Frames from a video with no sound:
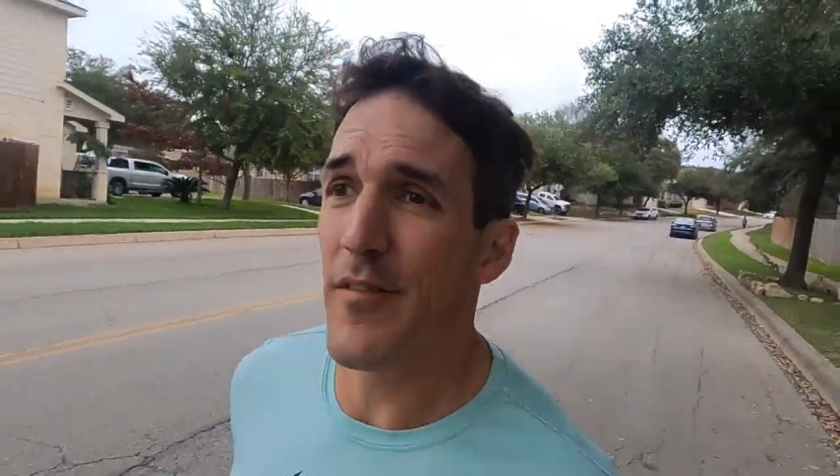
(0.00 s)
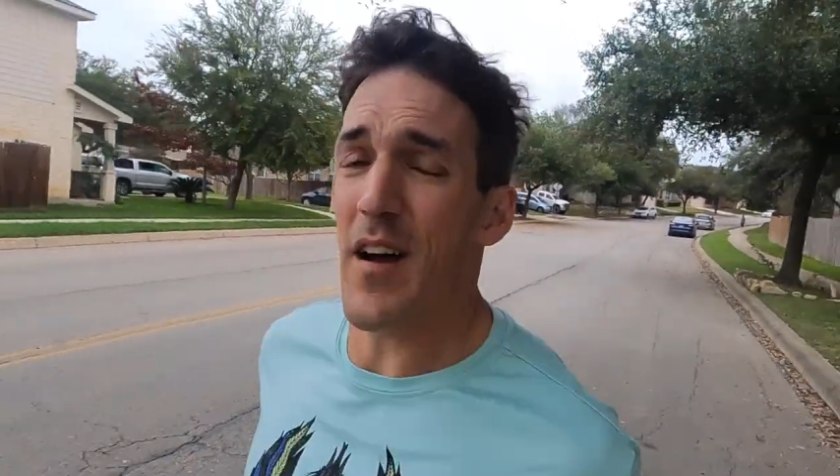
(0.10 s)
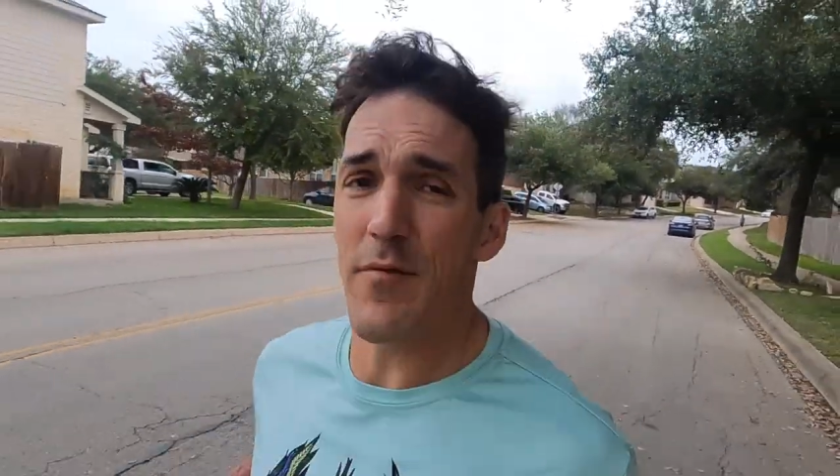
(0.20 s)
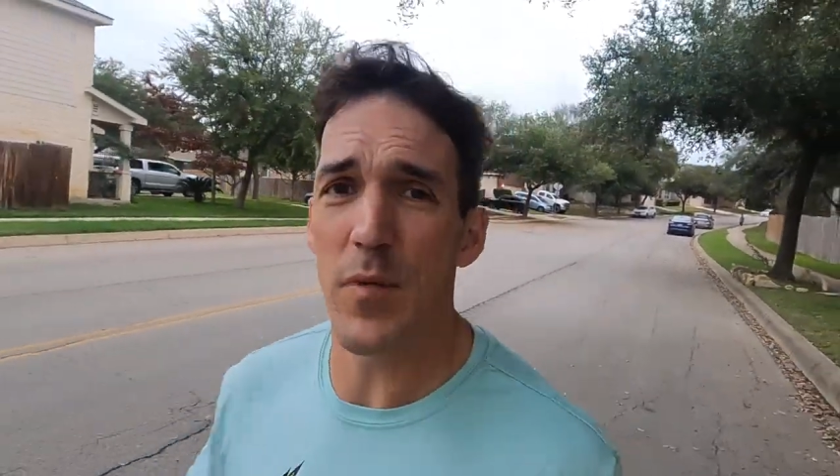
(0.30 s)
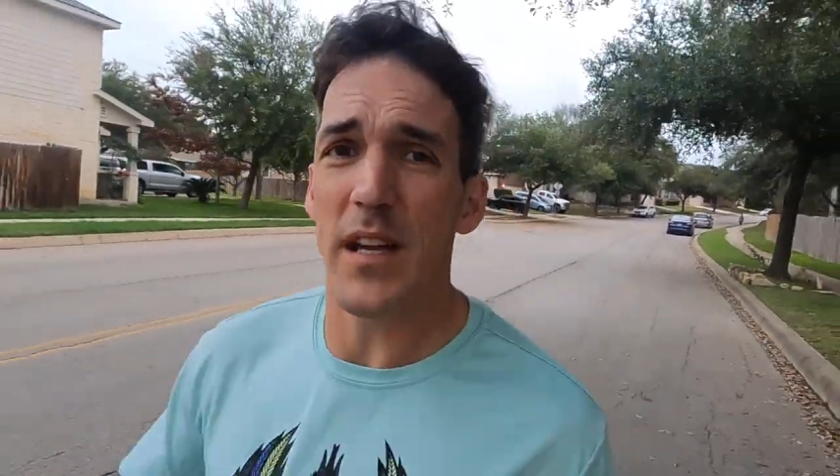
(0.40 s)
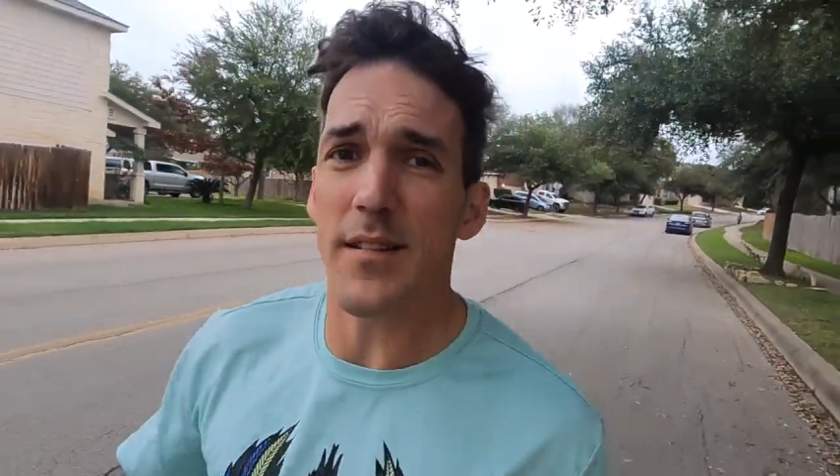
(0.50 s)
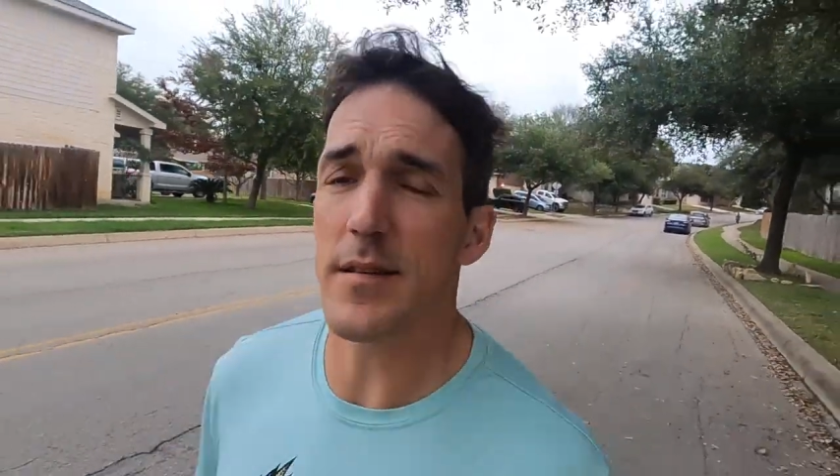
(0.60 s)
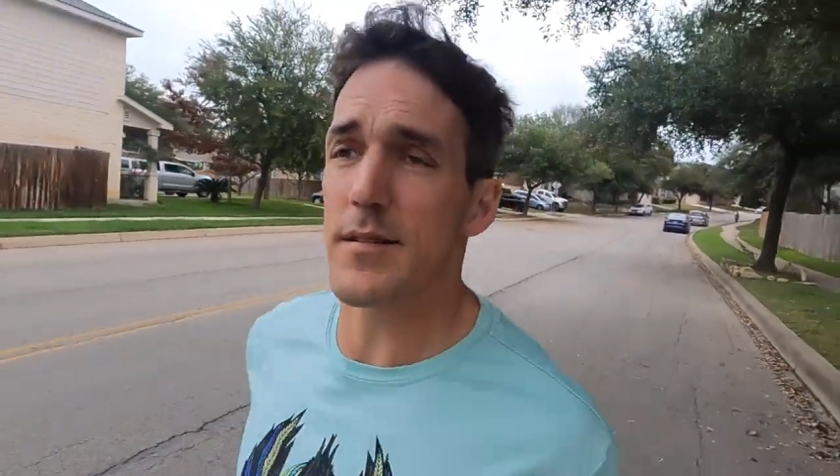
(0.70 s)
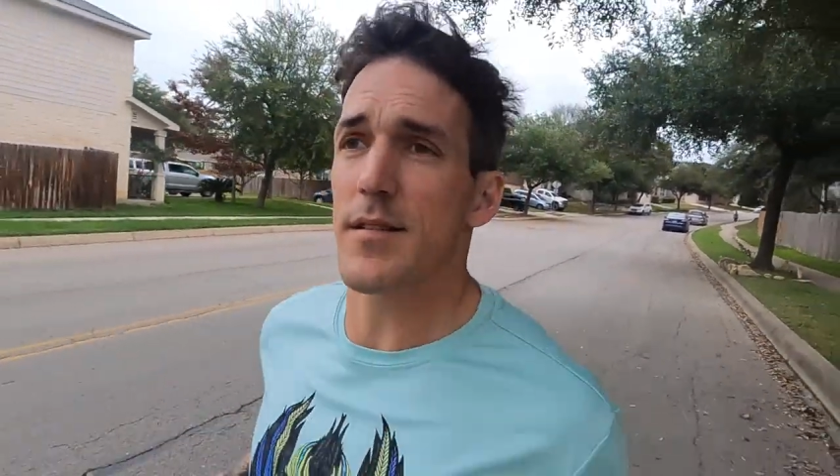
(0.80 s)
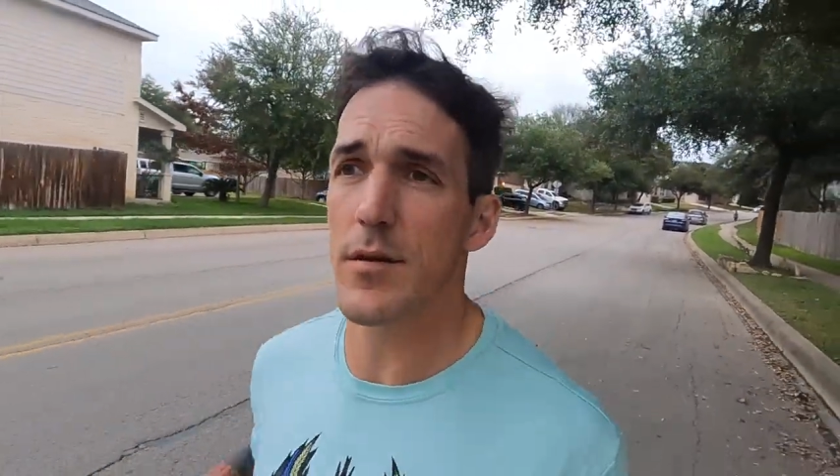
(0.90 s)
5
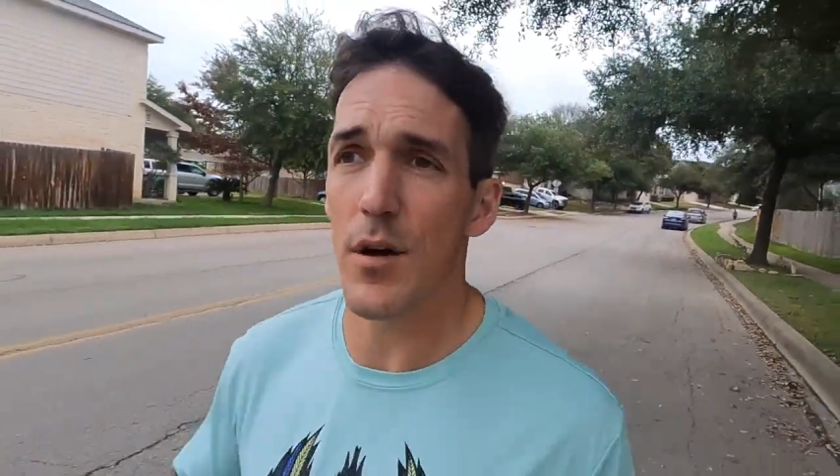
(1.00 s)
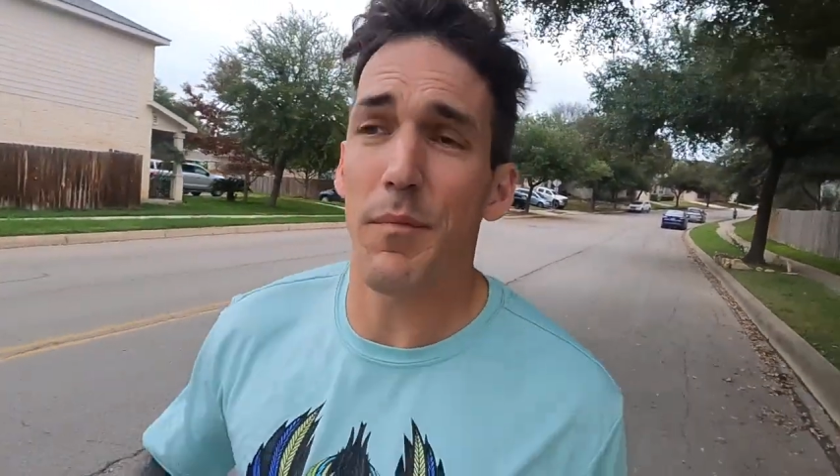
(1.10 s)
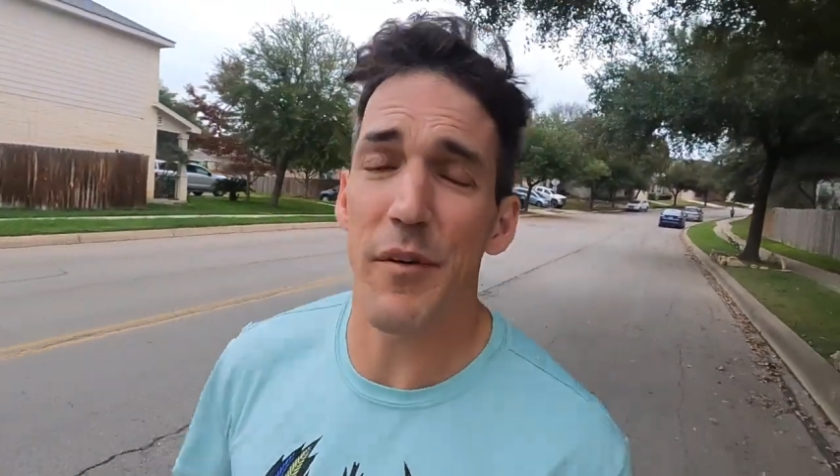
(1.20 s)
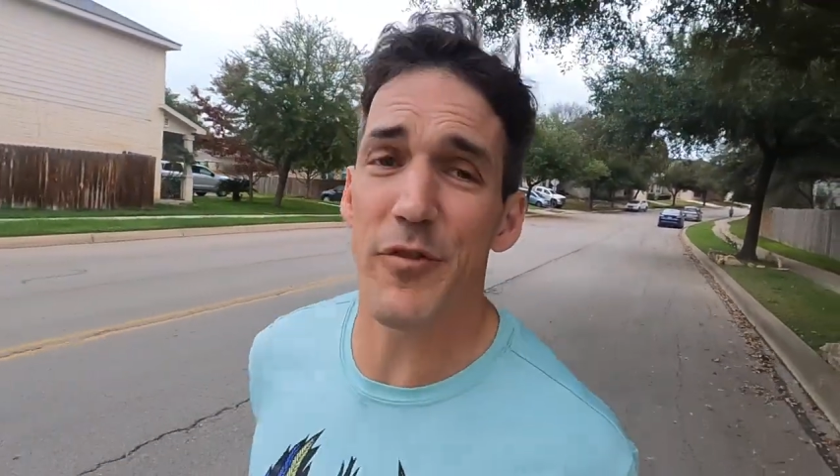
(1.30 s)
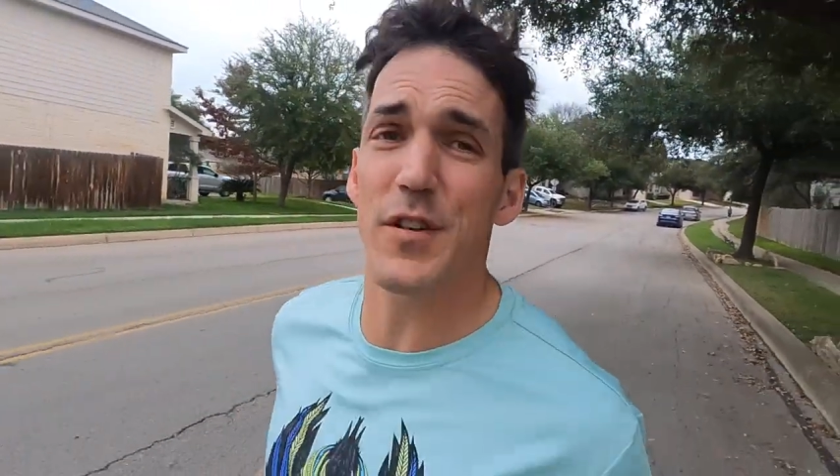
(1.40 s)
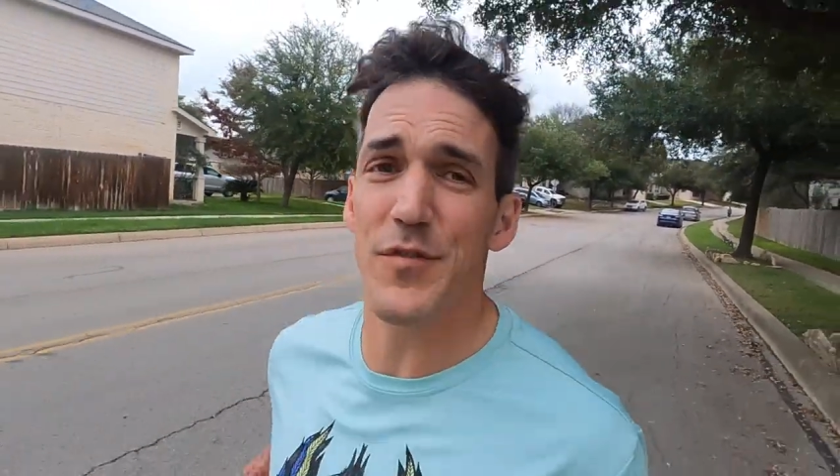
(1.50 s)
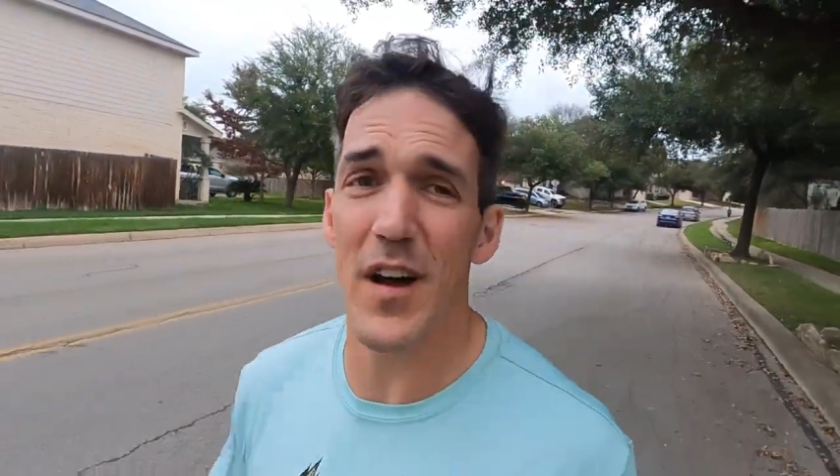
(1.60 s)
minutes on my first